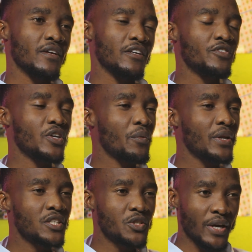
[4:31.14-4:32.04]
if you are
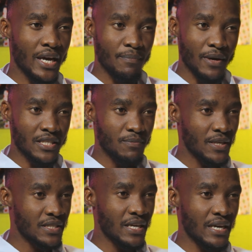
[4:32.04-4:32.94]
willing to help us,
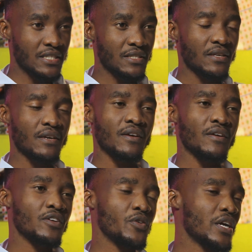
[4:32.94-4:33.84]
please, guys,
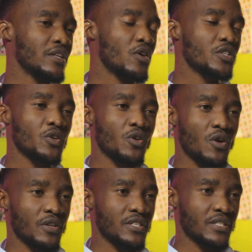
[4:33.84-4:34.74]
you can also
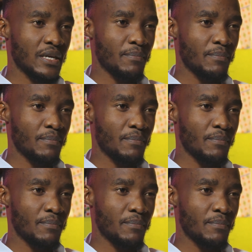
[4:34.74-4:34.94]
call this